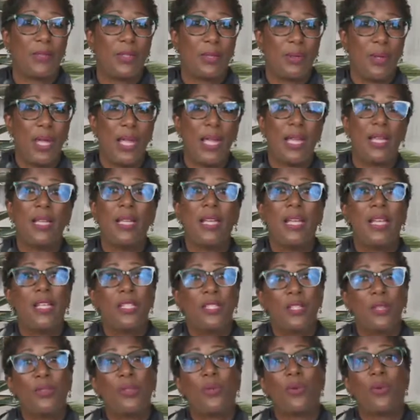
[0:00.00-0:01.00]
Okay,
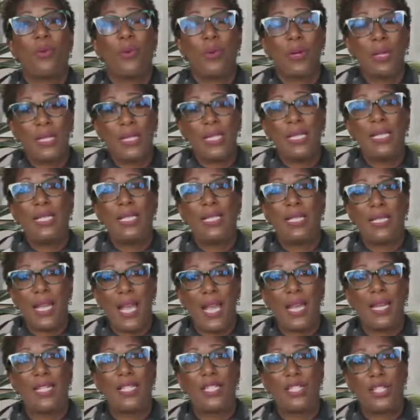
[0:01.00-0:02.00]
so the quarantine
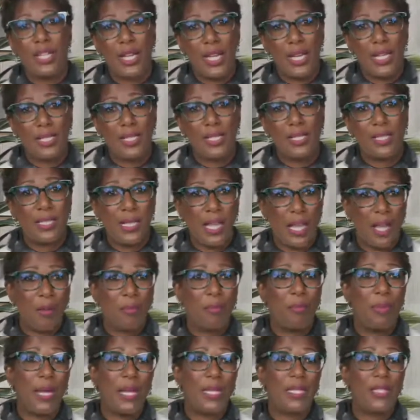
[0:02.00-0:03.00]
status changes now
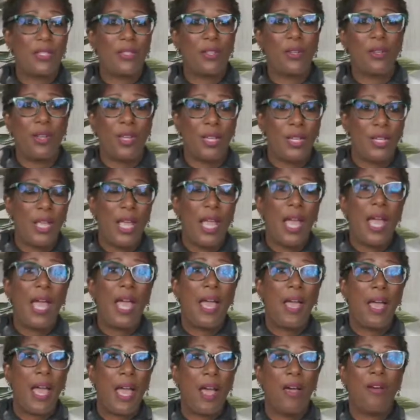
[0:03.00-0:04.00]
based on
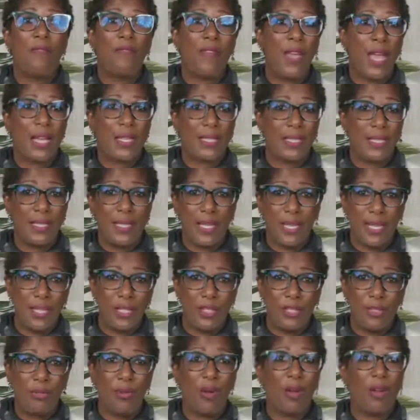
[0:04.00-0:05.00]
how
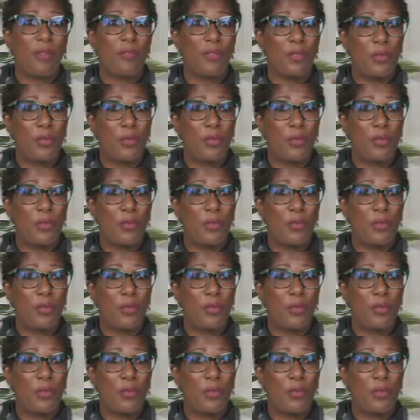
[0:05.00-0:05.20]
vaccinated you are.